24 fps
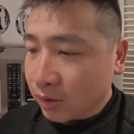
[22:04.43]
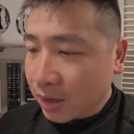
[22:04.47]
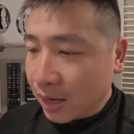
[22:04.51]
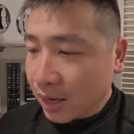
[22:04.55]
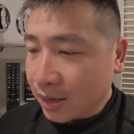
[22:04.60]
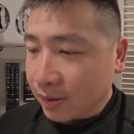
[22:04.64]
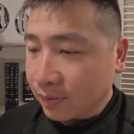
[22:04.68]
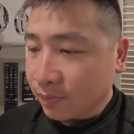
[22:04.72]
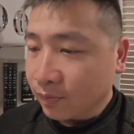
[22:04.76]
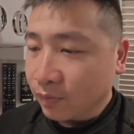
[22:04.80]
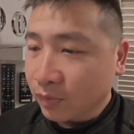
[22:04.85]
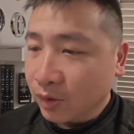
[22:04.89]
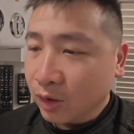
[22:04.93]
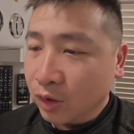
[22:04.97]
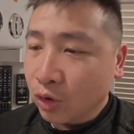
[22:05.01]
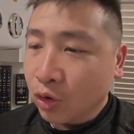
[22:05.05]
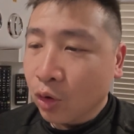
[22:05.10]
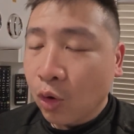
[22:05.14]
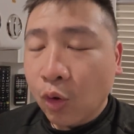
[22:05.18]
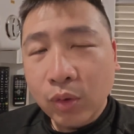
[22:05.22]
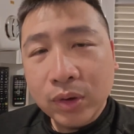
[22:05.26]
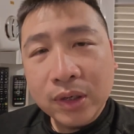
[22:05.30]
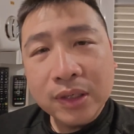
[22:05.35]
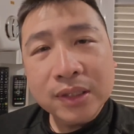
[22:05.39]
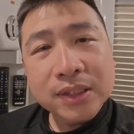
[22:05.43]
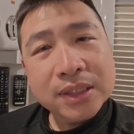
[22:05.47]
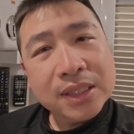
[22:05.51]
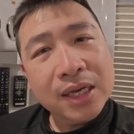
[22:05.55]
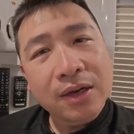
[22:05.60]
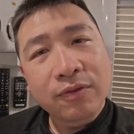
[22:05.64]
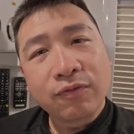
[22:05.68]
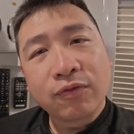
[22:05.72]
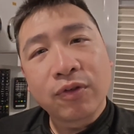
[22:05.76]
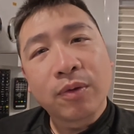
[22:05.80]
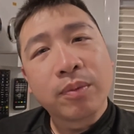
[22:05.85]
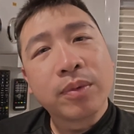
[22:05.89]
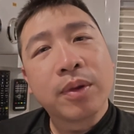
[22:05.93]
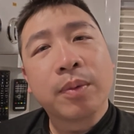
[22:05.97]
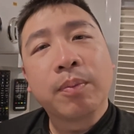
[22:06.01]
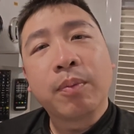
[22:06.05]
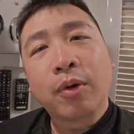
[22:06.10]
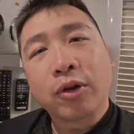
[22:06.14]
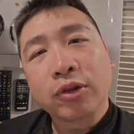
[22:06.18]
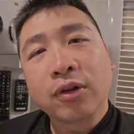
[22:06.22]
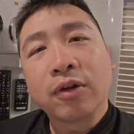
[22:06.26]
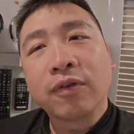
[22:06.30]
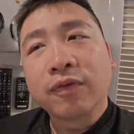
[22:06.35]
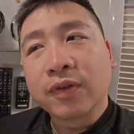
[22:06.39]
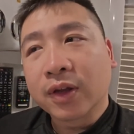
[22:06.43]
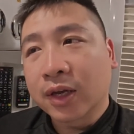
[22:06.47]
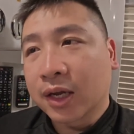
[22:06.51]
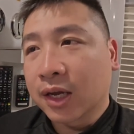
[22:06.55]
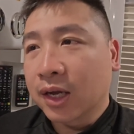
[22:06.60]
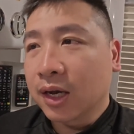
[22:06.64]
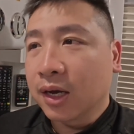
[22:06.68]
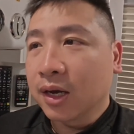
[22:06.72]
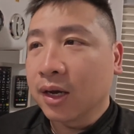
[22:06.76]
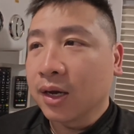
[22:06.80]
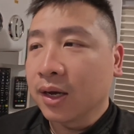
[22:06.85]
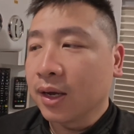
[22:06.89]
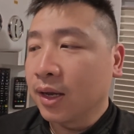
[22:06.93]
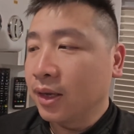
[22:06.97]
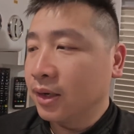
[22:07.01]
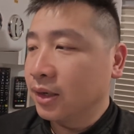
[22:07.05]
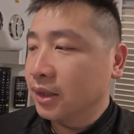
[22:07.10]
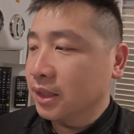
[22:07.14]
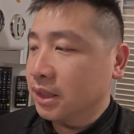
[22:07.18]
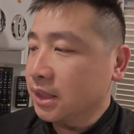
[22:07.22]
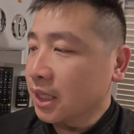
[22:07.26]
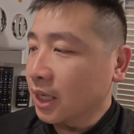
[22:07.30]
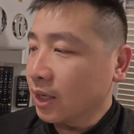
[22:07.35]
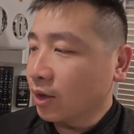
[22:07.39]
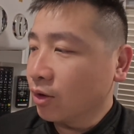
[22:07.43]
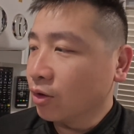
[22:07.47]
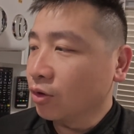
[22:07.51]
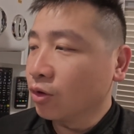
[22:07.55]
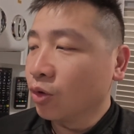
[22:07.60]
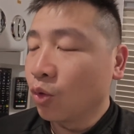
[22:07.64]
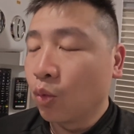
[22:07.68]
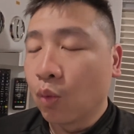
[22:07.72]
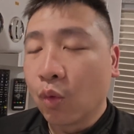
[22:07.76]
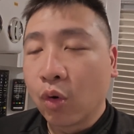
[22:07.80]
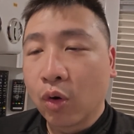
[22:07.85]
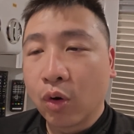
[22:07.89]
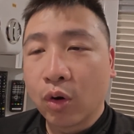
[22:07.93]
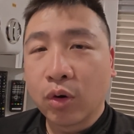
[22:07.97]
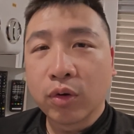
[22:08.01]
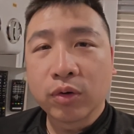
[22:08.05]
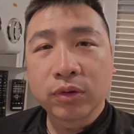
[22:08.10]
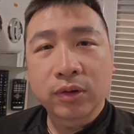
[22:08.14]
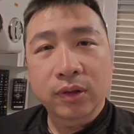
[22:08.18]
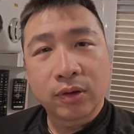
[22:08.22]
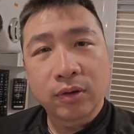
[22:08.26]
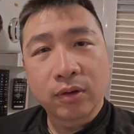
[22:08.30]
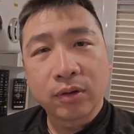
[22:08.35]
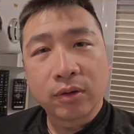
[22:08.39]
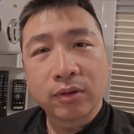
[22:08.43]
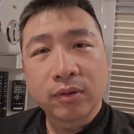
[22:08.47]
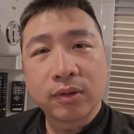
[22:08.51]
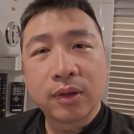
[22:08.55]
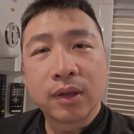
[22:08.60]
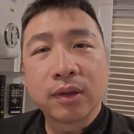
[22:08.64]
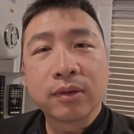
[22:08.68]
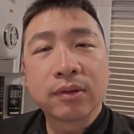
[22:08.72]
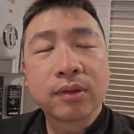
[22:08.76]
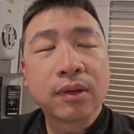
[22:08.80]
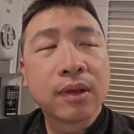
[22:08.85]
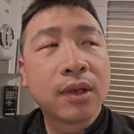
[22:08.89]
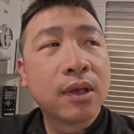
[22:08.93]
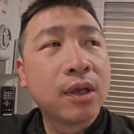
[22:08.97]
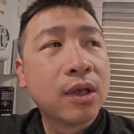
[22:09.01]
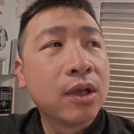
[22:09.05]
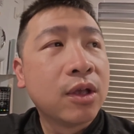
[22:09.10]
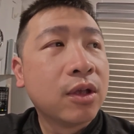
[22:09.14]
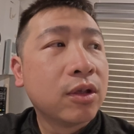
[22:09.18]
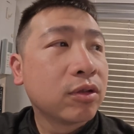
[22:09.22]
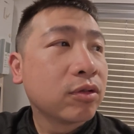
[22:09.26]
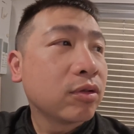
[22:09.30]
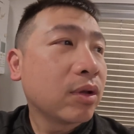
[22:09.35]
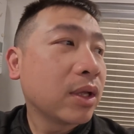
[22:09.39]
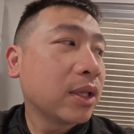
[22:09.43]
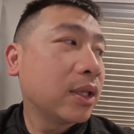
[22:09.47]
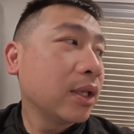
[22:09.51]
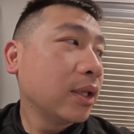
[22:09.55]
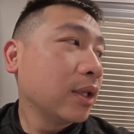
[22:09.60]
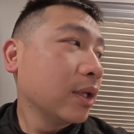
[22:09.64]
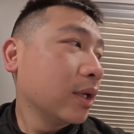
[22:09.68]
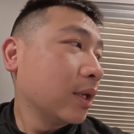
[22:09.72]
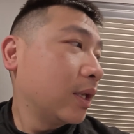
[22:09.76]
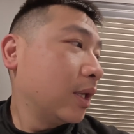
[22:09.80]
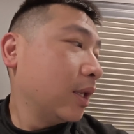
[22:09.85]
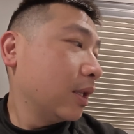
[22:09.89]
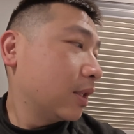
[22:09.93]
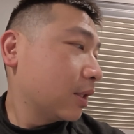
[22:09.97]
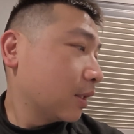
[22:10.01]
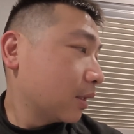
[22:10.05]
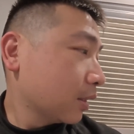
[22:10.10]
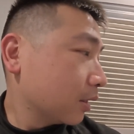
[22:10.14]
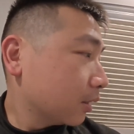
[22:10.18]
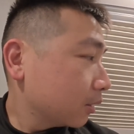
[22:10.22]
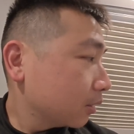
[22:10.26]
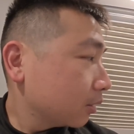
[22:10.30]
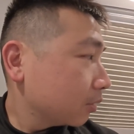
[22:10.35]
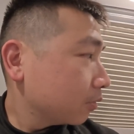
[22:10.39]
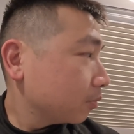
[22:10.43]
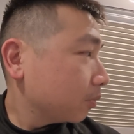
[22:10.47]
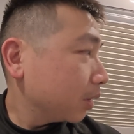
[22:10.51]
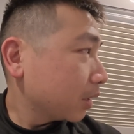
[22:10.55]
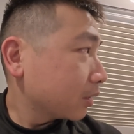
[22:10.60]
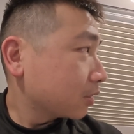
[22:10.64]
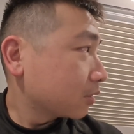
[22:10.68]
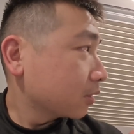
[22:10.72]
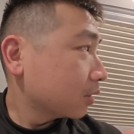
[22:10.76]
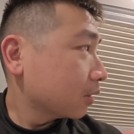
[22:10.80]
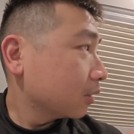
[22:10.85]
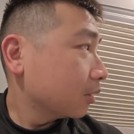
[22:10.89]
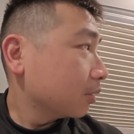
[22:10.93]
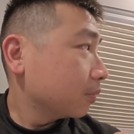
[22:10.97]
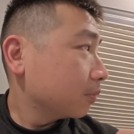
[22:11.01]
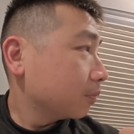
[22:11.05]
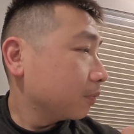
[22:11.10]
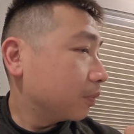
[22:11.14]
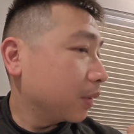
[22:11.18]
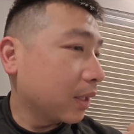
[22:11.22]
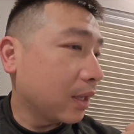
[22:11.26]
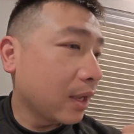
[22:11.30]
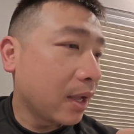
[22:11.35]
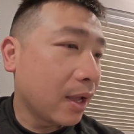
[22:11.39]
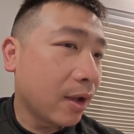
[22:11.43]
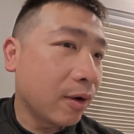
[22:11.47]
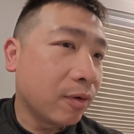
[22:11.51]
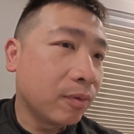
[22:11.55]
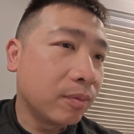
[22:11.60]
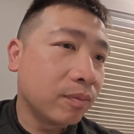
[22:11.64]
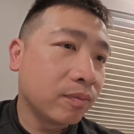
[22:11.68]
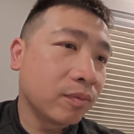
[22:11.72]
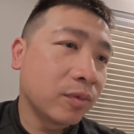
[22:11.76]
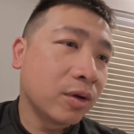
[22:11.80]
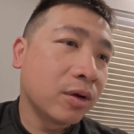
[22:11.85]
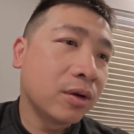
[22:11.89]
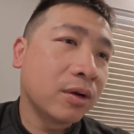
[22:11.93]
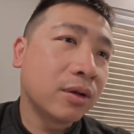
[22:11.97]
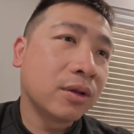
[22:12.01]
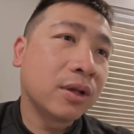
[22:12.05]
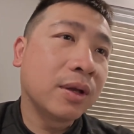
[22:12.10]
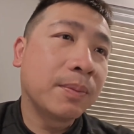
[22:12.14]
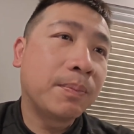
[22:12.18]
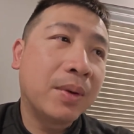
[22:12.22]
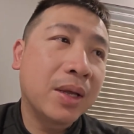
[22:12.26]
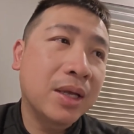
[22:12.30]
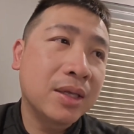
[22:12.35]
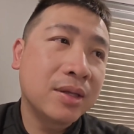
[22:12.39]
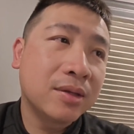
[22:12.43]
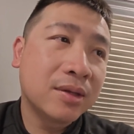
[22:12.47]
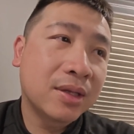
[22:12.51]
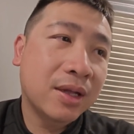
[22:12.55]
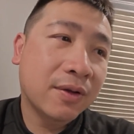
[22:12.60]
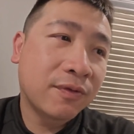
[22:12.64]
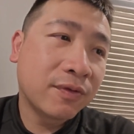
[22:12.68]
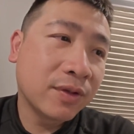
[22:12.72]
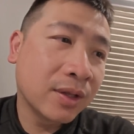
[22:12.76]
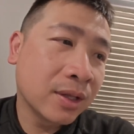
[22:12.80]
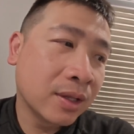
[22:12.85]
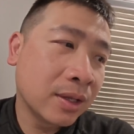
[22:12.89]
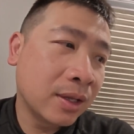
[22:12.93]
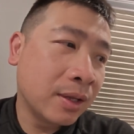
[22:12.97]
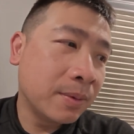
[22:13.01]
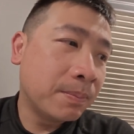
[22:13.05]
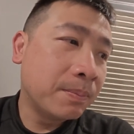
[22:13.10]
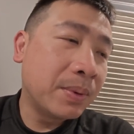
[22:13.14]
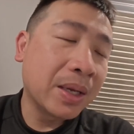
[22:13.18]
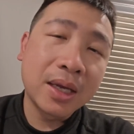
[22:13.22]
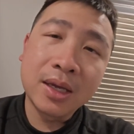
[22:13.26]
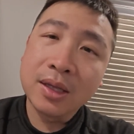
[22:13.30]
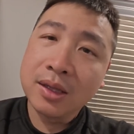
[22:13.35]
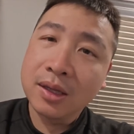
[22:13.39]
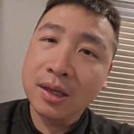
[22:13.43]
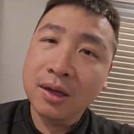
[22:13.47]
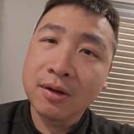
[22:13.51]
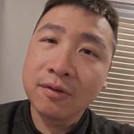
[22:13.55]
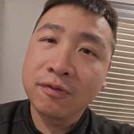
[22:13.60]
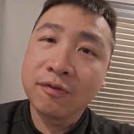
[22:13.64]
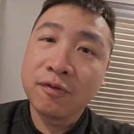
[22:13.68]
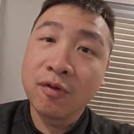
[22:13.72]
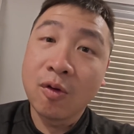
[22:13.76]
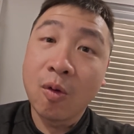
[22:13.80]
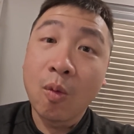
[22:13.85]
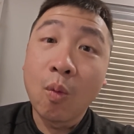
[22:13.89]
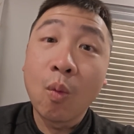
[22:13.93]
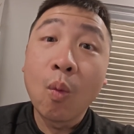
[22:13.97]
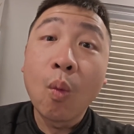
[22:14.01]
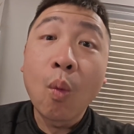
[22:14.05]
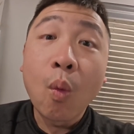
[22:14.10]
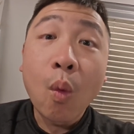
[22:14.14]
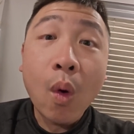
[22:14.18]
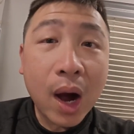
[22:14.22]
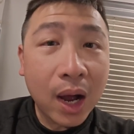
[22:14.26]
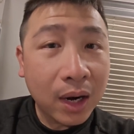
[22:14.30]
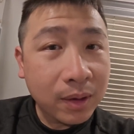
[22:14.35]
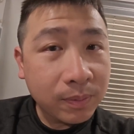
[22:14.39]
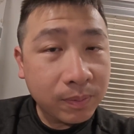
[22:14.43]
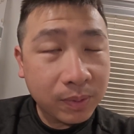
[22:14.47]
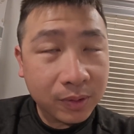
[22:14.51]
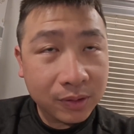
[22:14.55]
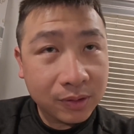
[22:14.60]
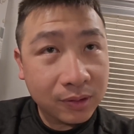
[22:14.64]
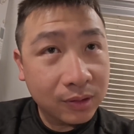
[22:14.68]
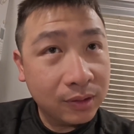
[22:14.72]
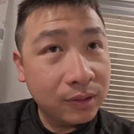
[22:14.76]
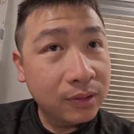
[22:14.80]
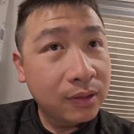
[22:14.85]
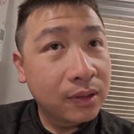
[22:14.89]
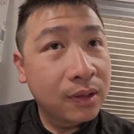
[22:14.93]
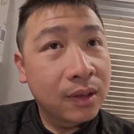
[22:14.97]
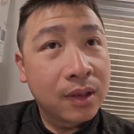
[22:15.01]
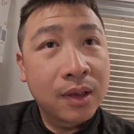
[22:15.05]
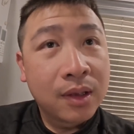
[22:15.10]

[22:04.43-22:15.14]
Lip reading: Like the coldness comes from the bottom of the car and the side of the walls and all these things. So I think the heater makes a big help. The place is definitely big enough for one person.